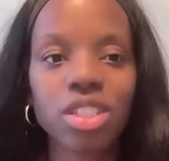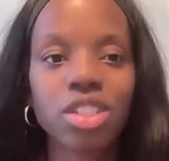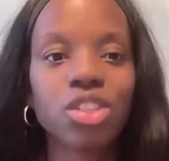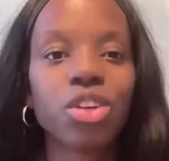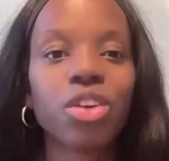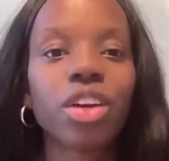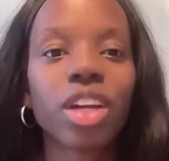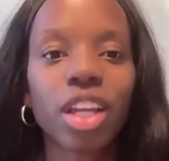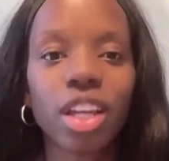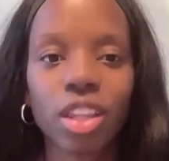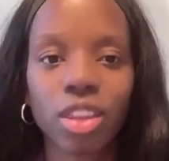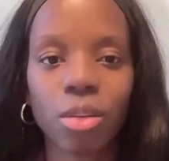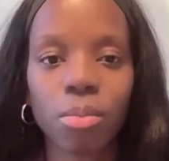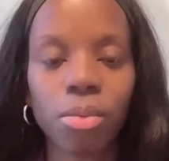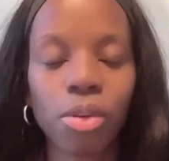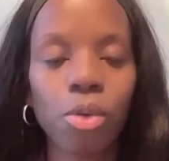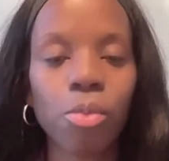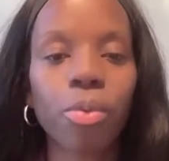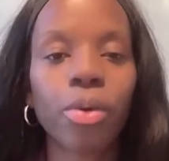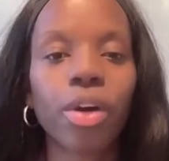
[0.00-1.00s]
you're getting the
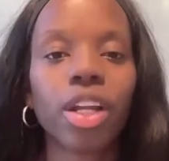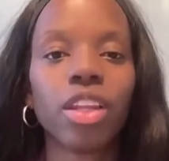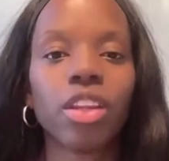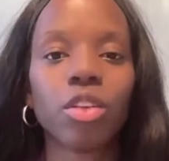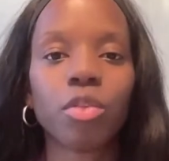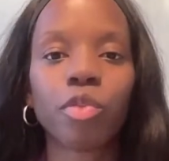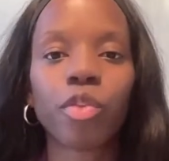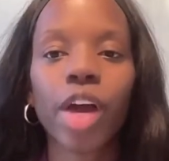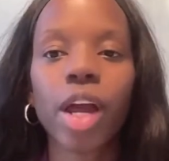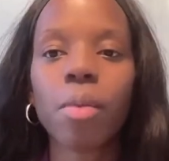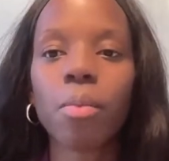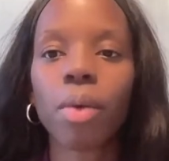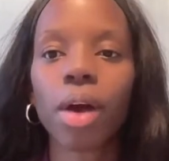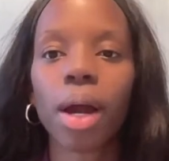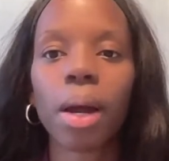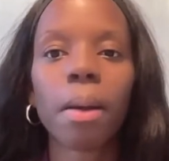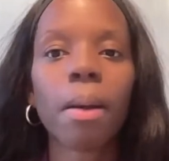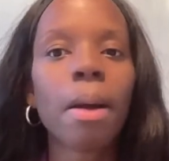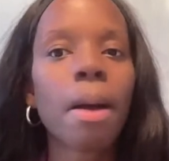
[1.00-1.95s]
blueprint and the framework,